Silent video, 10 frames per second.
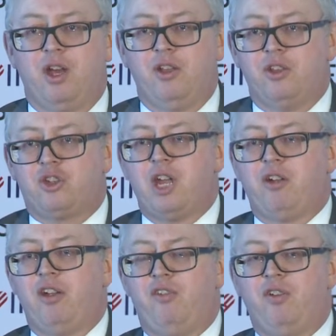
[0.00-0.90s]
and the
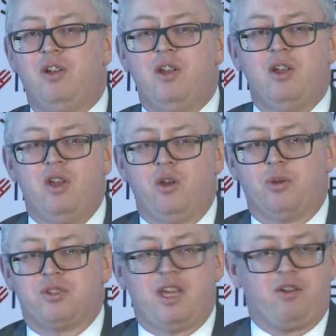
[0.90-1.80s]
sheriff
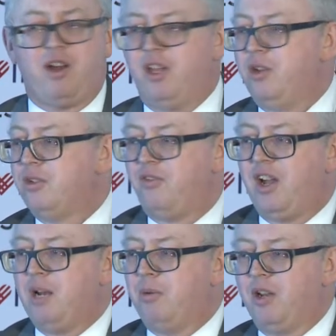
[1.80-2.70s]
will say, right, who's available?